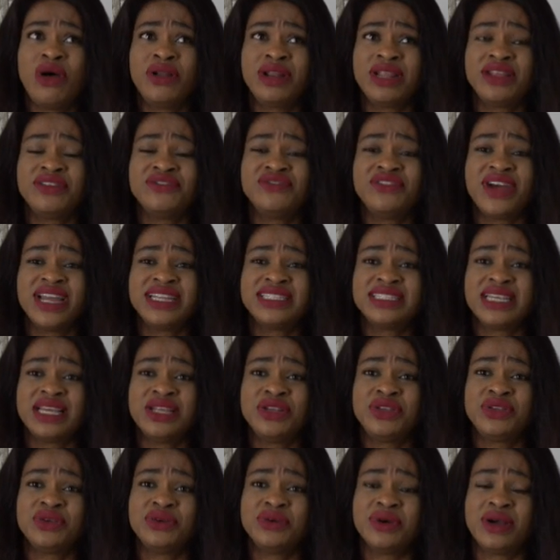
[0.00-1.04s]

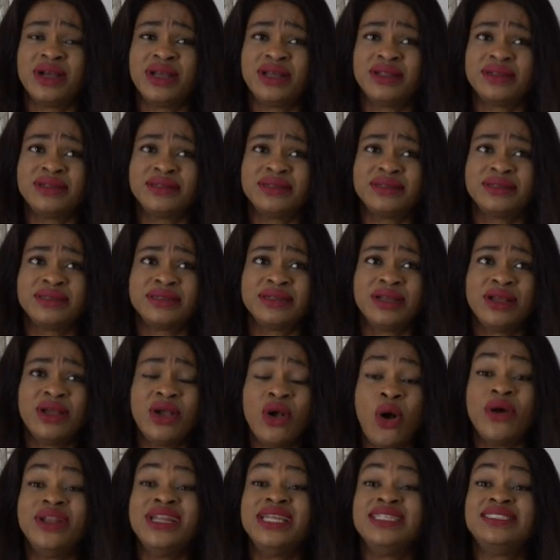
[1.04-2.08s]
invited you
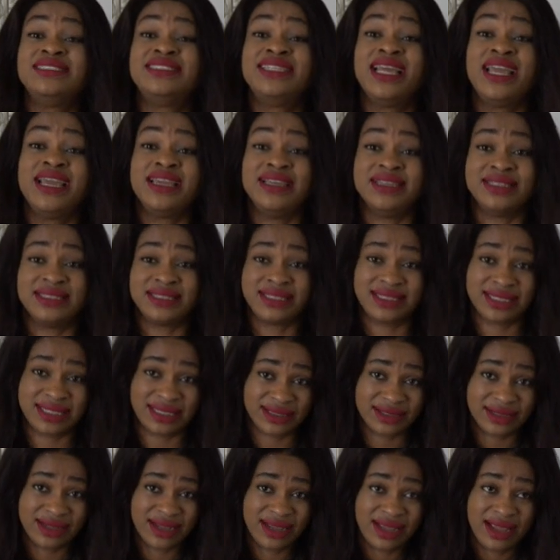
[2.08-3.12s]
on a
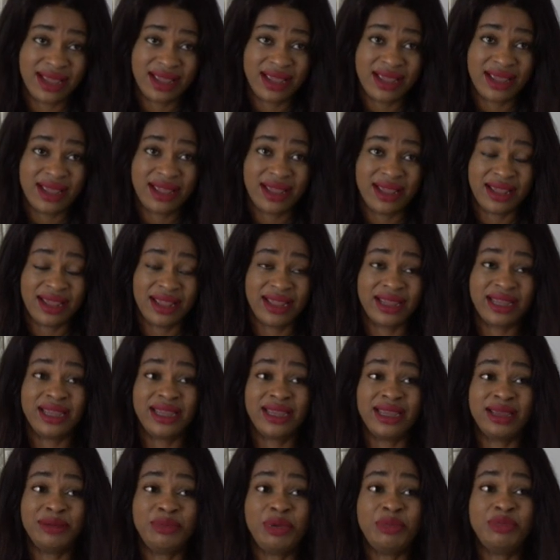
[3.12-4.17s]
date.
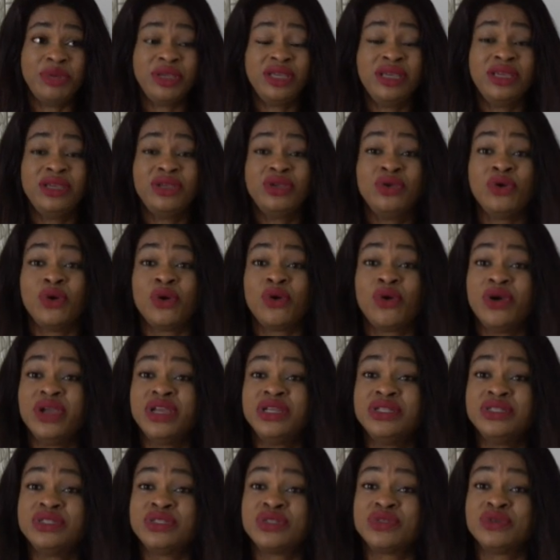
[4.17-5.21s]
Maybe you're
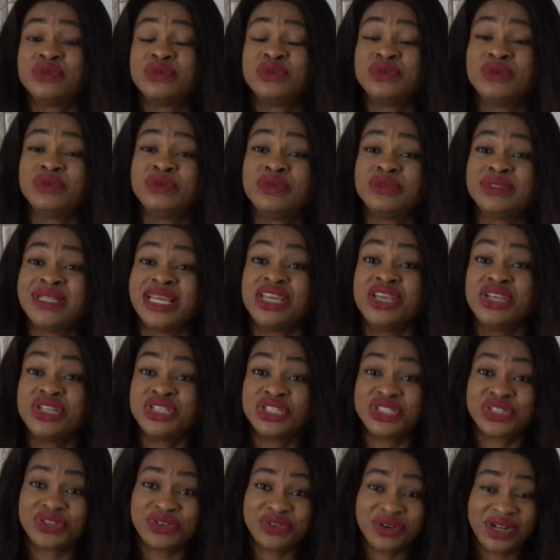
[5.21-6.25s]
going to the
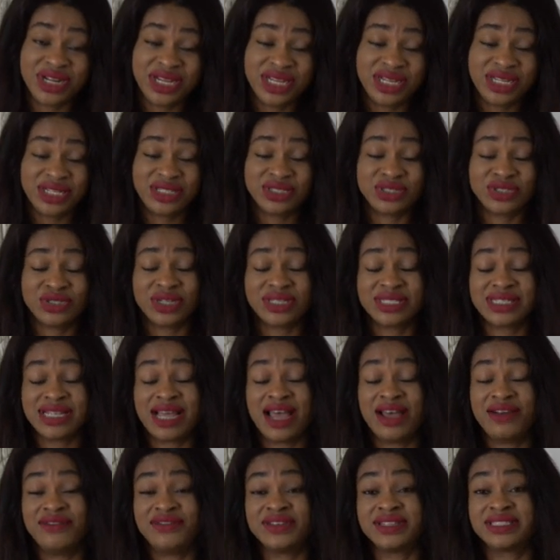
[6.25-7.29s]
eatery to just
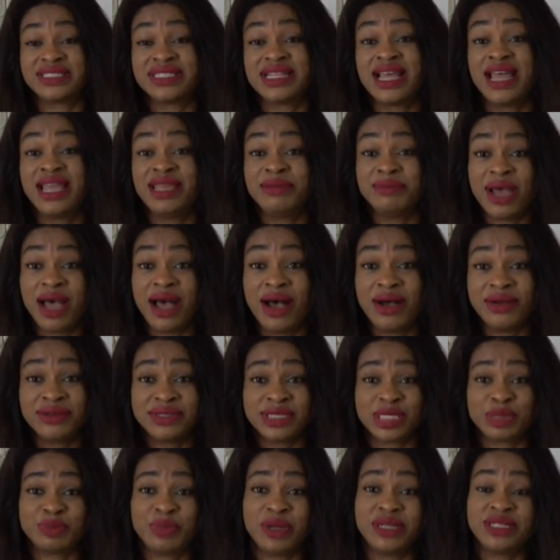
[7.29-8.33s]
have a time
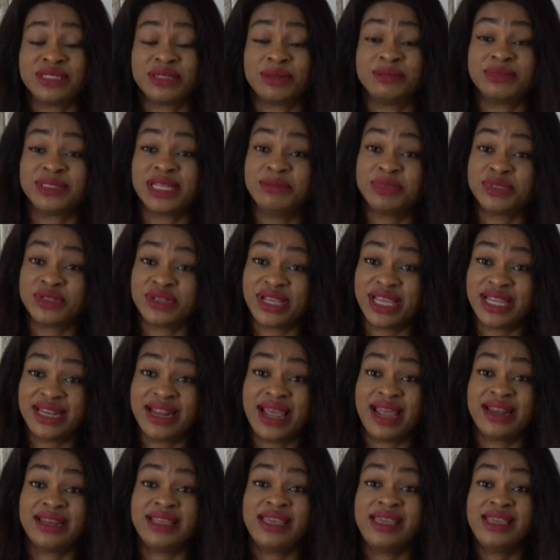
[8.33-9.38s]
out, spend some time
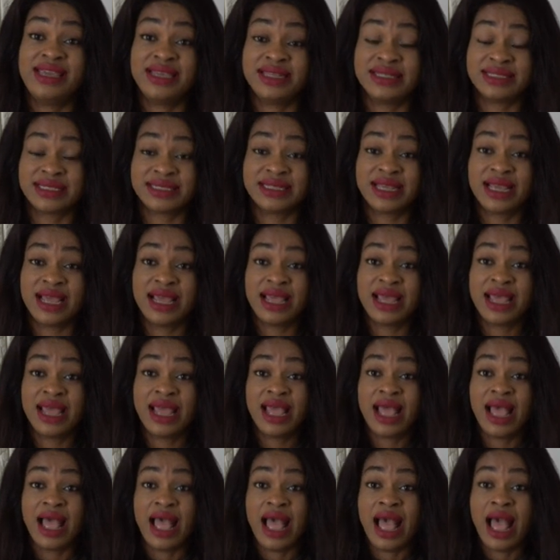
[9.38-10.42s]
together and eat.
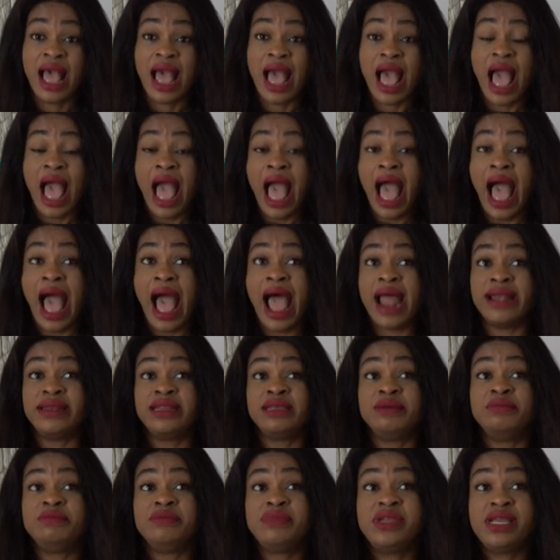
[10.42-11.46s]
And
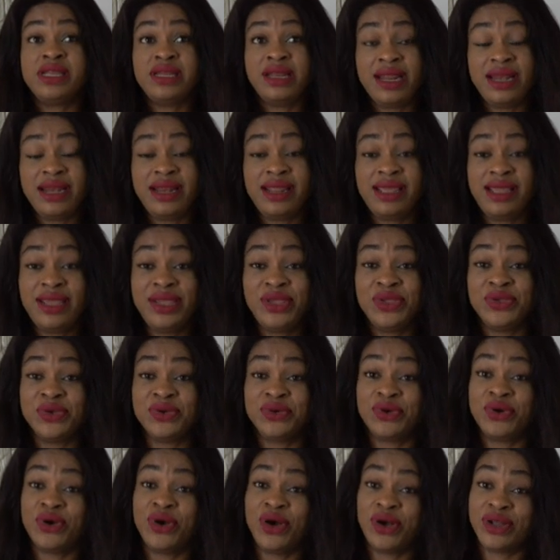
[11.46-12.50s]
immediately
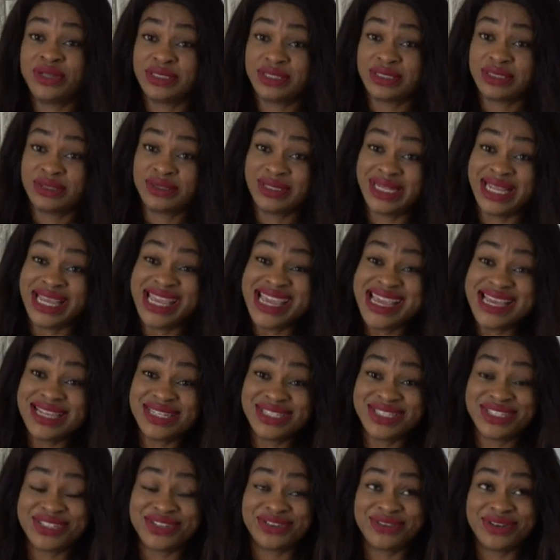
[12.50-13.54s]
you got to the
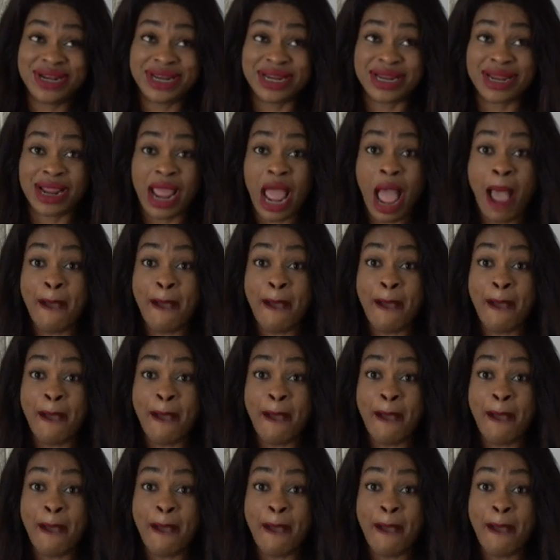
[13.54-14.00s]
eatery,